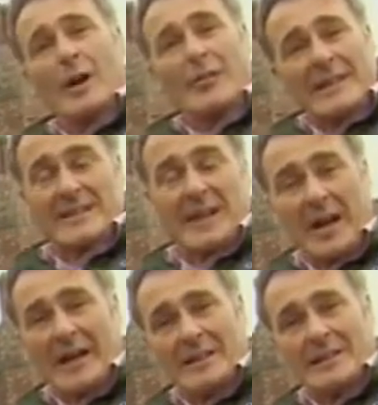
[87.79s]
of its
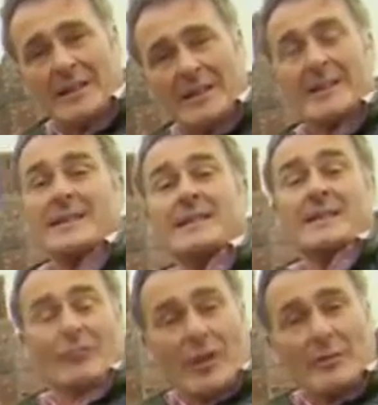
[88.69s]
kind since
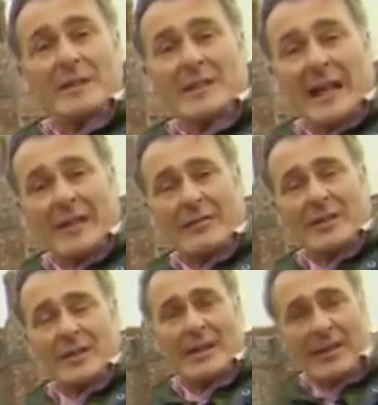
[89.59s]
the Romans
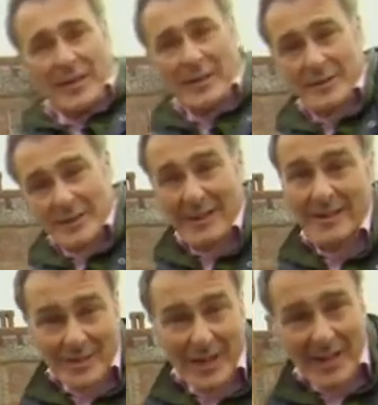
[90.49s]
left a thousand
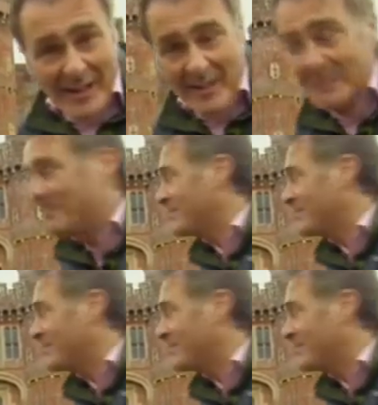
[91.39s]
years earlier.